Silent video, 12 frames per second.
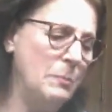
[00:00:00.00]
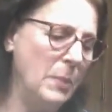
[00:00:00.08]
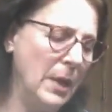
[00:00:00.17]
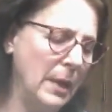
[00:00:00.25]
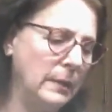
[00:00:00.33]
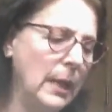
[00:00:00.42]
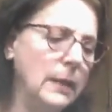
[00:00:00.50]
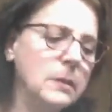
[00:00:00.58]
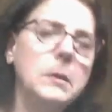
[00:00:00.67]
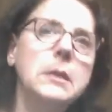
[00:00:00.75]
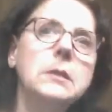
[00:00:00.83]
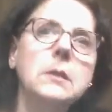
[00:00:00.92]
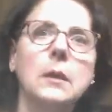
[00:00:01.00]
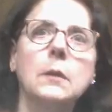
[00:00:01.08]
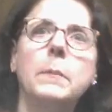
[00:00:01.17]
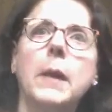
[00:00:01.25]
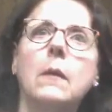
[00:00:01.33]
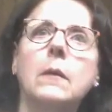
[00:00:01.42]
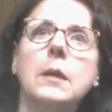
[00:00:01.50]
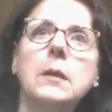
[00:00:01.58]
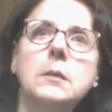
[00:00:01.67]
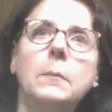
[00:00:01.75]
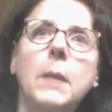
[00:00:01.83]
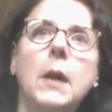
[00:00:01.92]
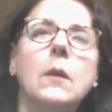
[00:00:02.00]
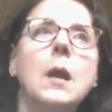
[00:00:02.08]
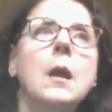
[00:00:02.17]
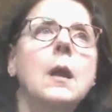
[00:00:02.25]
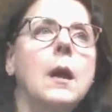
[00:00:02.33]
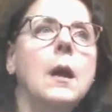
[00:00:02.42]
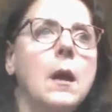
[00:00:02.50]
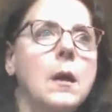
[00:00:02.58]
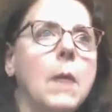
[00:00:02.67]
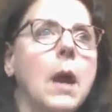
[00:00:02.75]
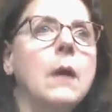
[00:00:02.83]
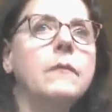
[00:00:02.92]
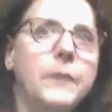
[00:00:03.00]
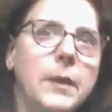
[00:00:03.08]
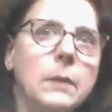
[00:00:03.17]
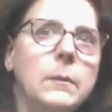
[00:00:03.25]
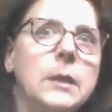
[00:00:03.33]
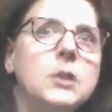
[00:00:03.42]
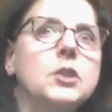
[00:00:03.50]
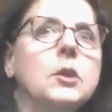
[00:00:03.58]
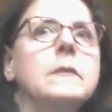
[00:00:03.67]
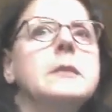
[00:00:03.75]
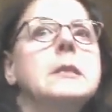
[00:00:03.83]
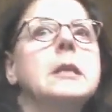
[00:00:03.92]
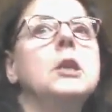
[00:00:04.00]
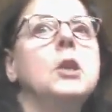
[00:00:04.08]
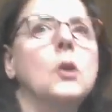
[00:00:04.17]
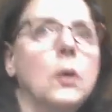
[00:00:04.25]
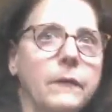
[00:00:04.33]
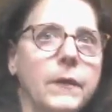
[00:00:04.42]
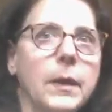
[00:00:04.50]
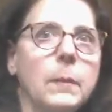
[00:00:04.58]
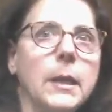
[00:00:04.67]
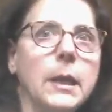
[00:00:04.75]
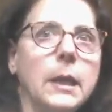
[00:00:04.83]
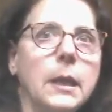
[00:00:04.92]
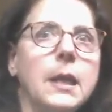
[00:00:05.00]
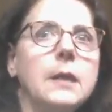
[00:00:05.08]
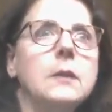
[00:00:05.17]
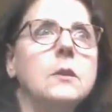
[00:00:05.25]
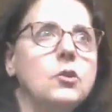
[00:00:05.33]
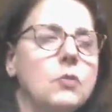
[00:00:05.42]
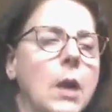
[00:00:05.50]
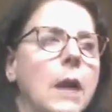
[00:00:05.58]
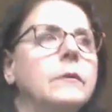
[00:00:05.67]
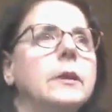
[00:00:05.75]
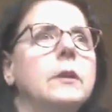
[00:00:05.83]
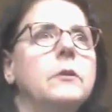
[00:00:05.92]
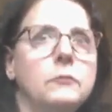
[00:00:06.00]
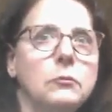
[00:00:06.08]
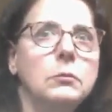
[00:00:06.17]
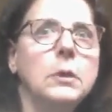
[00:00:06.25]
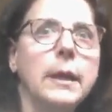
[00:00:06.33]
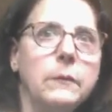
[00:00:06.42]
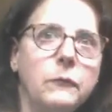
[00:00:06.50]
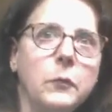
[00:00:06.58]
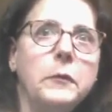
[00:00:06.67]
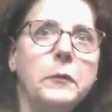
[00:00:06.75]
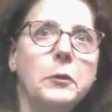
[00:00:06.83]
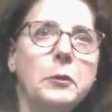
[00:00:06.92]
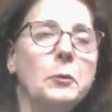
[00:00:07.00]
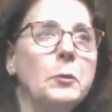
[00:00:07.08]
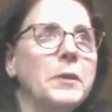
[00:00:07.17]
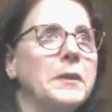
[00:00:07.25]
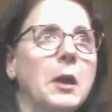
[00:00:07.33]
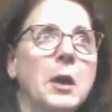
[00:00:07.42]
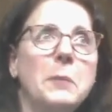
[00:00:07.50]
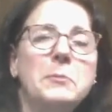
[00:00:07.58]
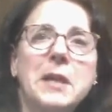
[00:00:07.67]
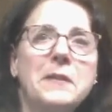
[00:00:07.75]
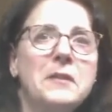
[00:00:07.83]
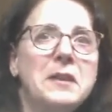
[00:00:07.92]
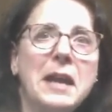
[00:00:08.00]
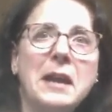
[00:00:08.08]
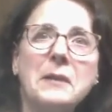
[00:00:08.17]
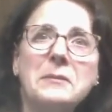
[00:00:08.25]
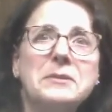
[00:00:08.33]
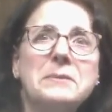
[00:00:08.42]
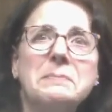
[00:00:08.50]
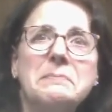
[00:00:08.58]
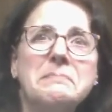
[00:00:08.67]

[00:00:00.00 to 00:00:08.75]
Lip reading: But that's what it's all about. It's about our family servicing your family and traveling through life with you with the ups and the downs.